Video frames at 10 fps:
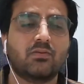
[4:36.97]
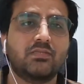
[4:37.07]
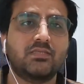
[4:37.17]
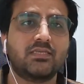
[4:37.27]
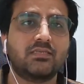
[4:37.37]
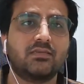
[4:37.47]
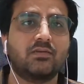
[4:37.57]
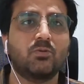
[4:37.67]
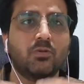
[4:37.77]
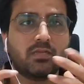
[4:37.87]

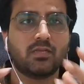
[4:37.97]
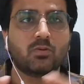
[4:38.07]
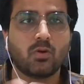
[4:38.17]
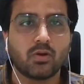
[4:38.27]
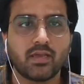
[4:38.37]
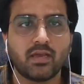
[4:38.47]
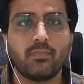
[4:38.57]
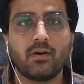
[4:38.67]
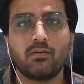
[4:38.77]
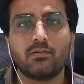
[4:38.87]
just doing the talking
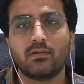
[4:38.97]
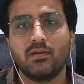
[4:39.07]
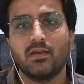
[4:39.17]
about